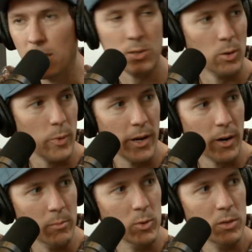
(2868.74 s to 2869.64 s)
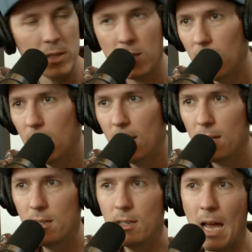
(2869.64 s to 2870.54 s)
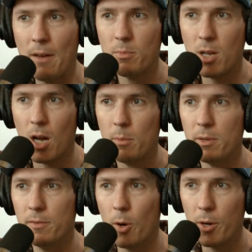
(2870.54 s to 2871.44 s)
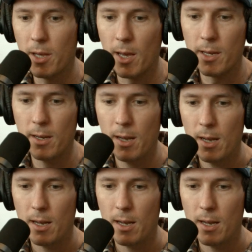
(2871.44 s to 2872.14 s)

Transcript: into a rated R movie, have him come and vote again,